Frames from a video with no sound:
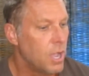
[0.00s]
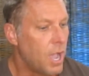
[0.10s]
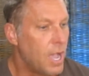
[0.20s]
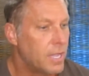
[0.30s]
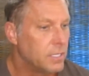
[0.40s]

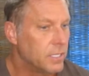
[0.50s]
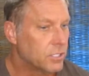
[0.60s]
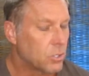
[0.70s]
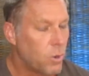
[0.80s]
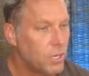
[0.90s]
on
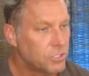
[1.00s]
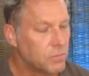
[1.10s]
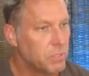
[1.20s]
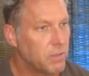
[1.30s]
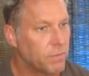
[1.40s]
this question
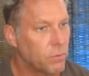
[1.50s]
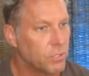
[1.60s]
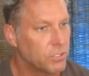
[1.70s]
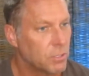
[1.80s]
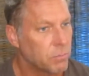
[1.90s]
of being
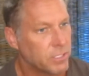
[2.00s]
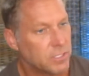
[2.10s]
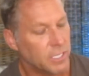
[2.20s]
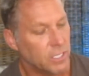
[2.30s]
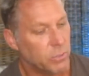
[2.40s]
floated is someplace
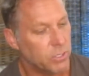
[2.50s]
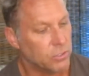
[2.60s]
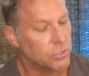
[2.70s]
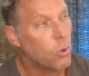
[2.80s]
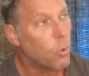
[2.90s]
that you either
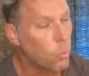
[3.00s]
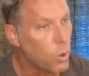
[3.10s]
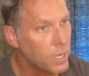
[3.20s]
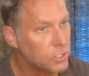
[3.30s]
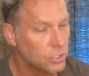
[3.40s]
don't
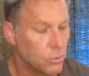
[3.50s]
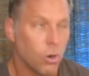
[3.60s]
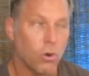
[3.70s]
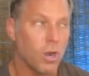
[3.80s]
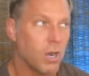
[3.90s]
want to
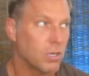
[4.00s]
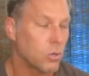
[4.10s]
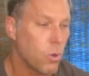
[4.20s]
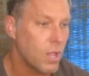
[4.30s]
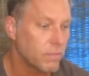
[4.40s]
or aren't
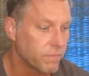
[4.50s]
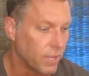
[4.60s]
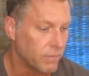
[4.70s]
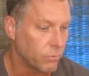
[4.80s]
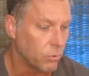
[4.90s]

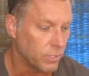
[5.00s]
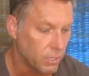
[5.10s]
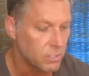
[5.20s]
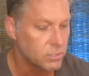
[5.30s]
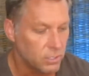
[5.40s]
qualified for. And
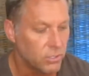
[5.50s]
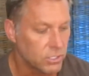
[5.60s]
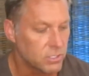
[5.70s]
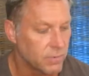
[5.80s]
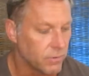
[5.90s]
there, are, there is
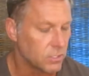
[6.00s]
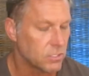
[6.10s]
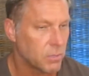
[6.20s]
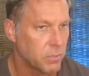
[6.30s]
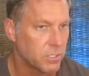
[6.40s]
a difference. We'll
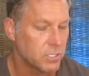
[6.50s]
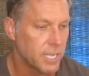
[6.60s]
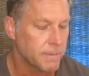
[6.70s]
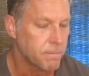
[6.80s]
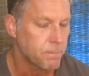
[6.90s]
talk about here in a sec.